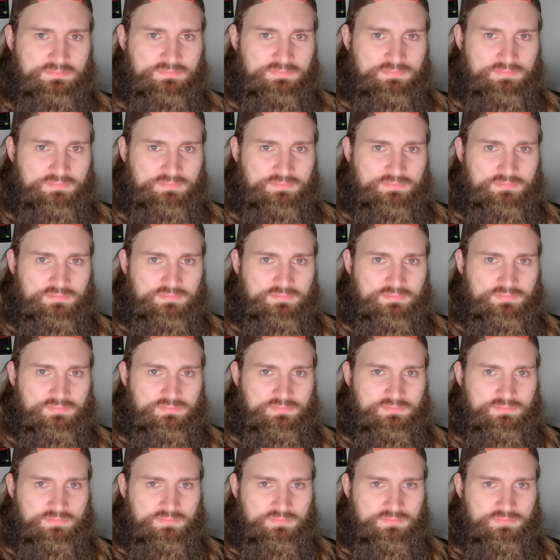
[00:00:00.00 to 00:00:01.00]

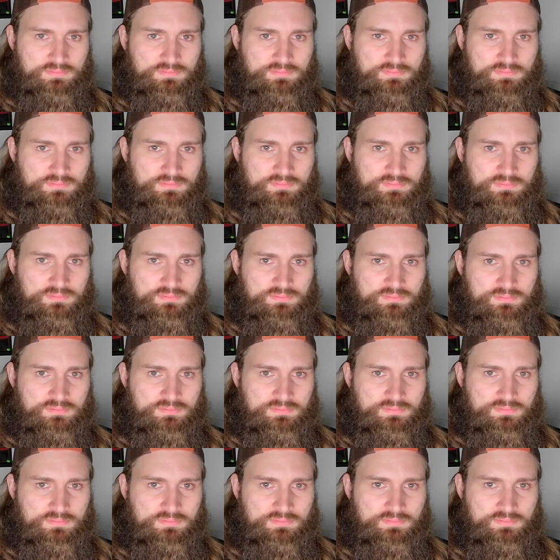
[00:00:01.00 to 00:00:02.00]

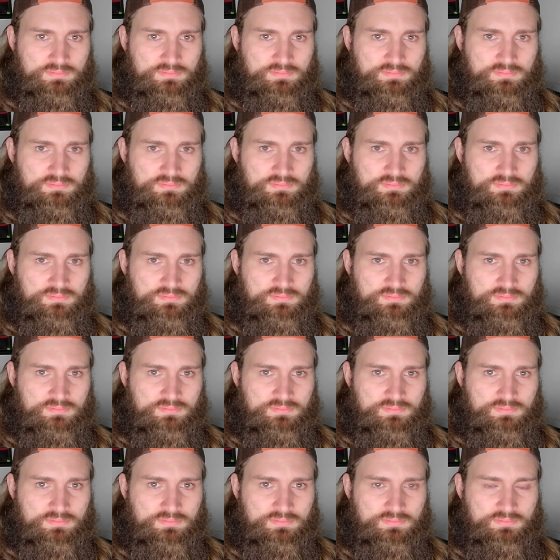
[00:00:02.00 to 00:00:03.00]

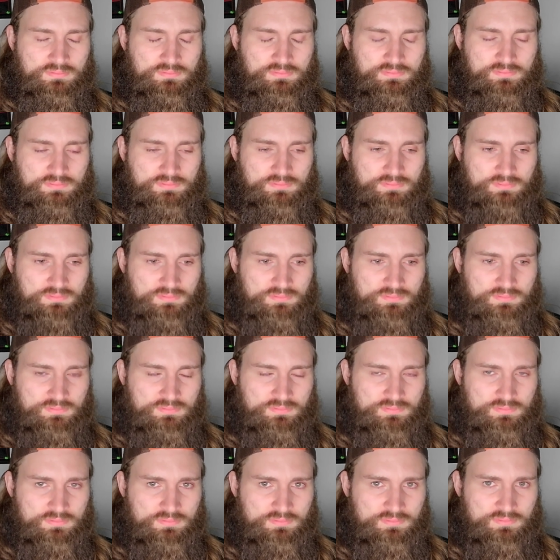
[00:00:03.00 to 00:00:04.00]

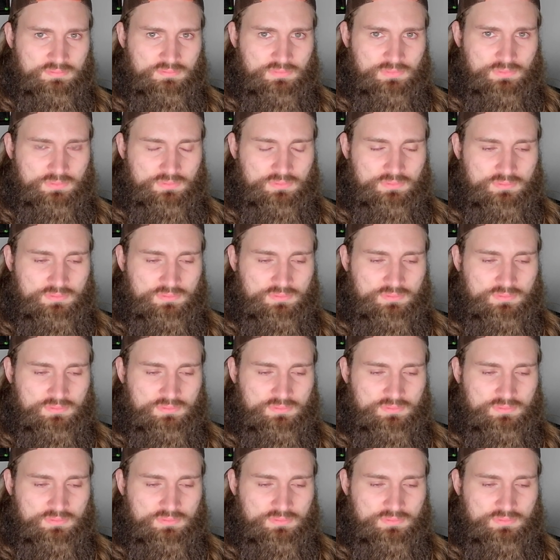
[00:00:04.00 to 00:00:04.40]
No one is speaking in this clip.